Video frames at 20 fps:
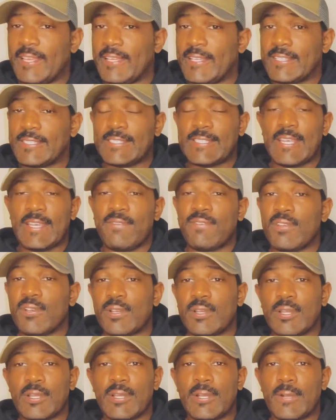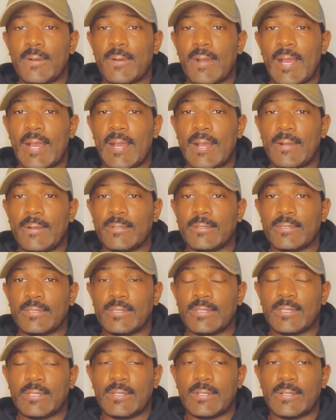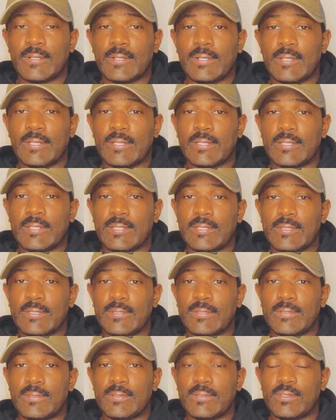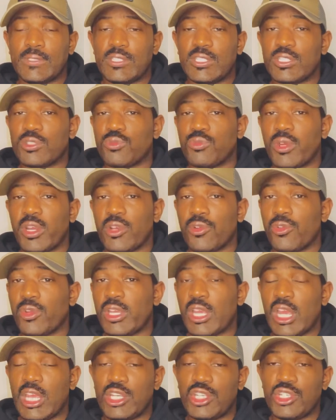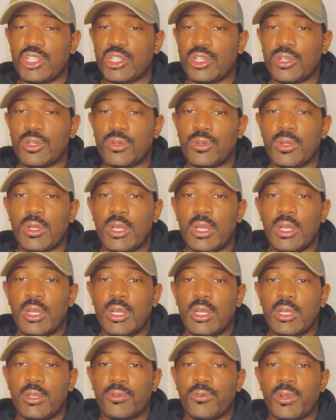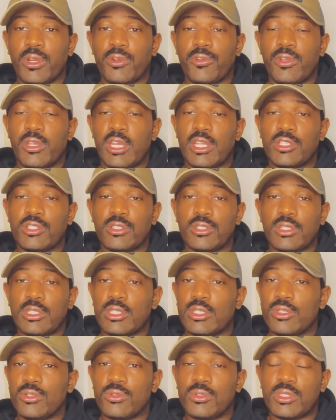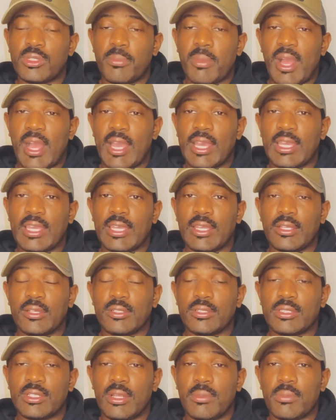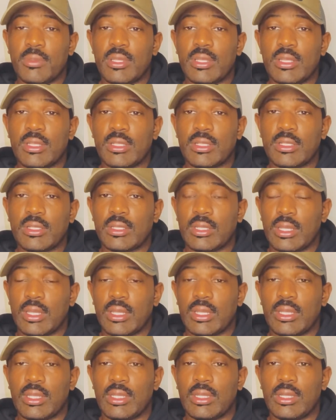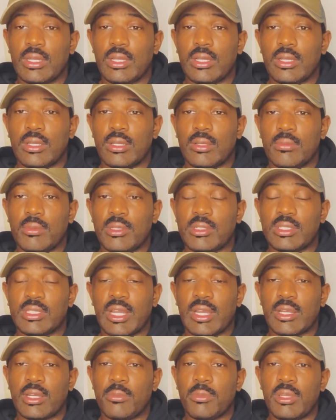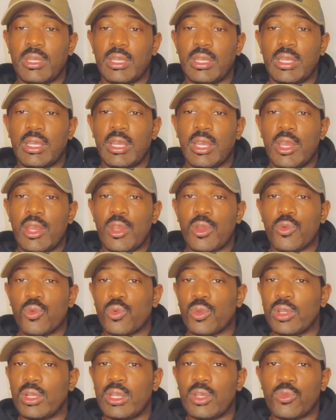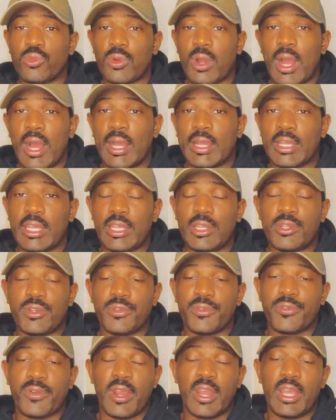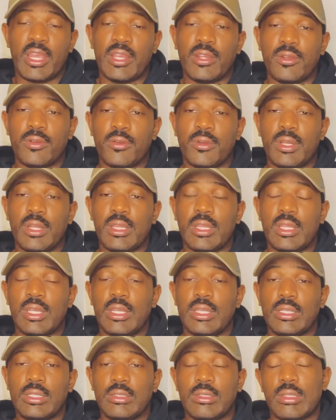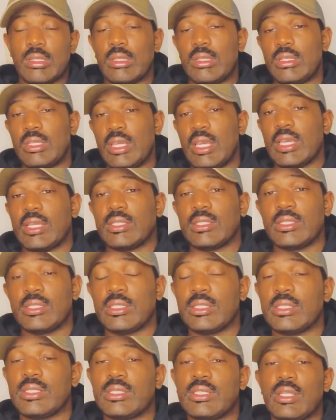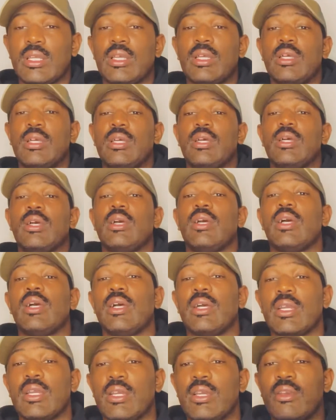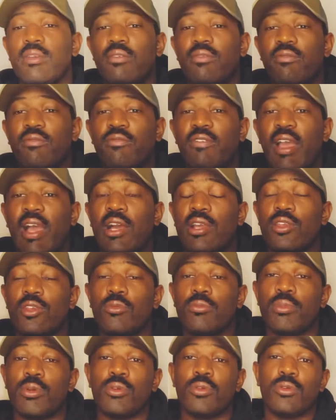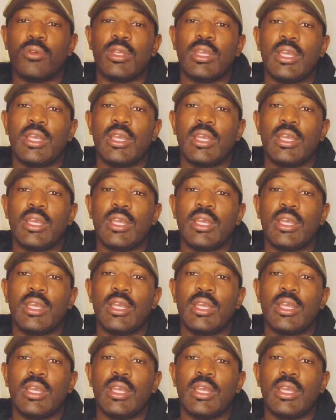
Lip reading: Say if you're going to go out and you're going to just recreationally do some hiking or something, and it's not going to be really rocky terrain or anything, then yes, this is a good value boot.